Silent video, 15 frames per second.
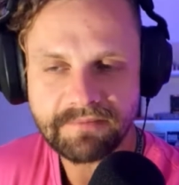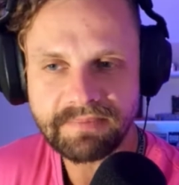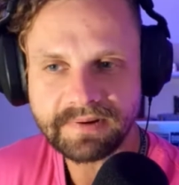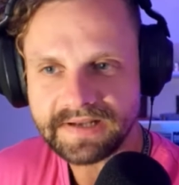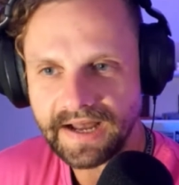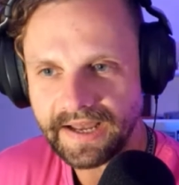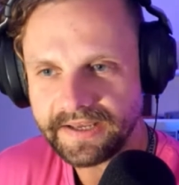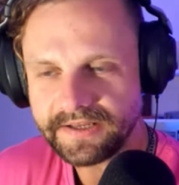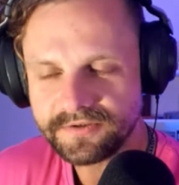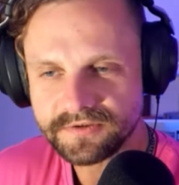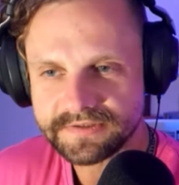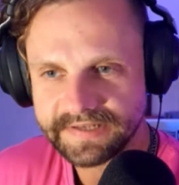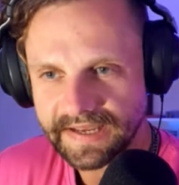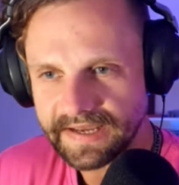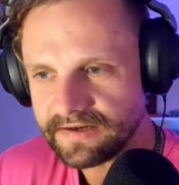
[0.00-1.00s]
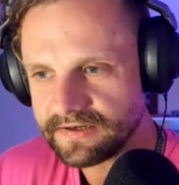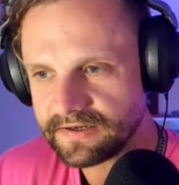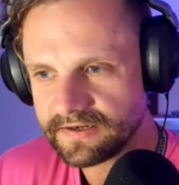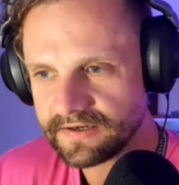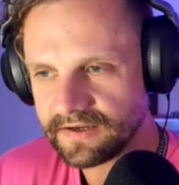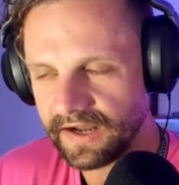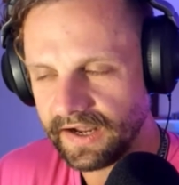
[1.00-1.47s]
Yeah, but I do
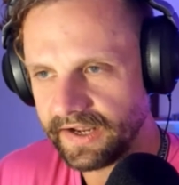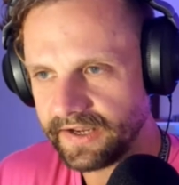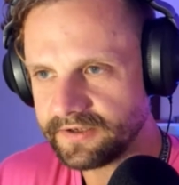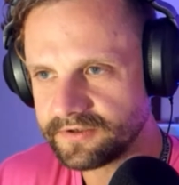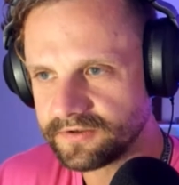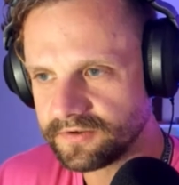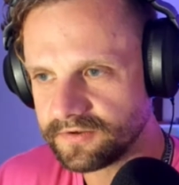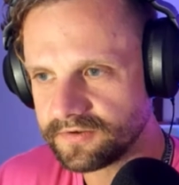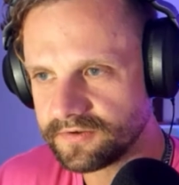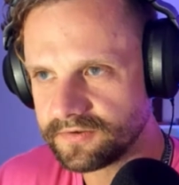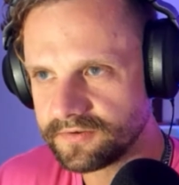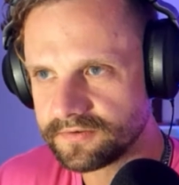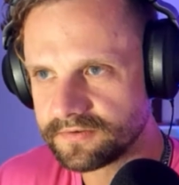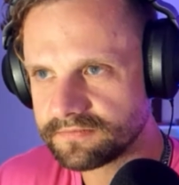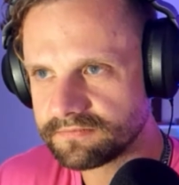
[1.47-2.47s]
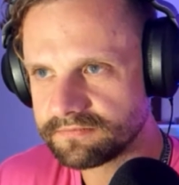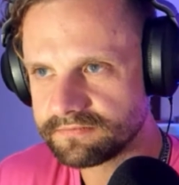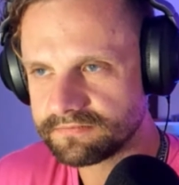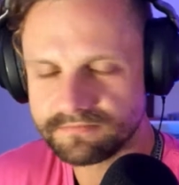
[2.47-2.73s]
tech, I do